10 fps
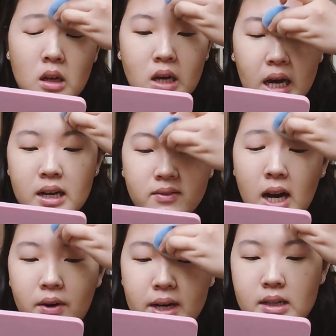kind of
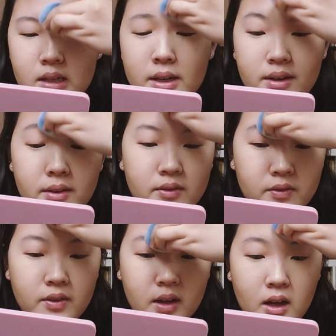how I live.
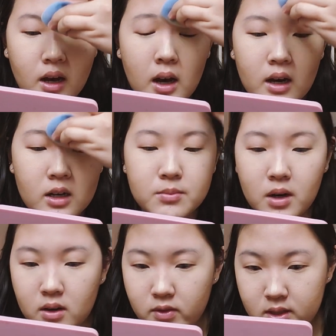
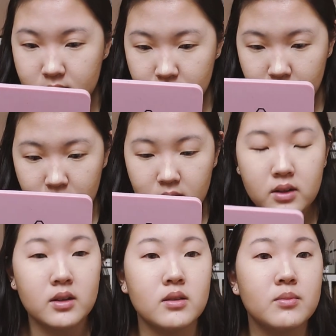Obviously, you
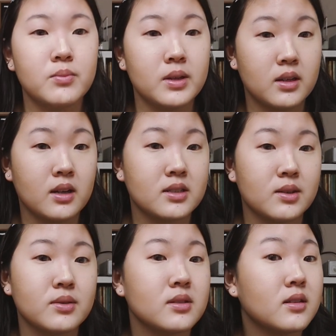know, because I
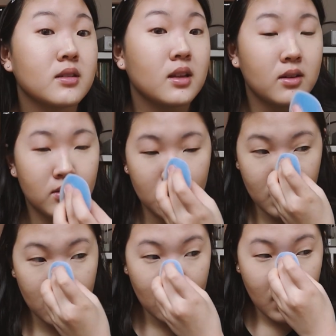was clearly
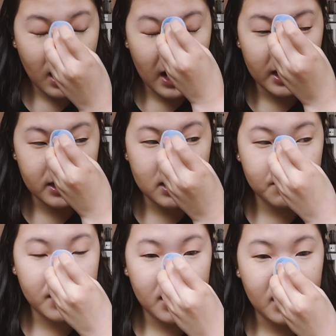lonely, I ended
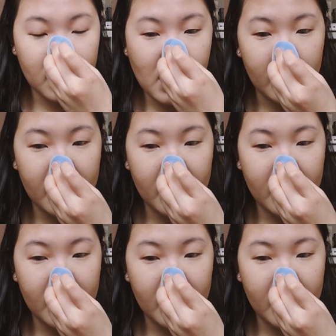up getting a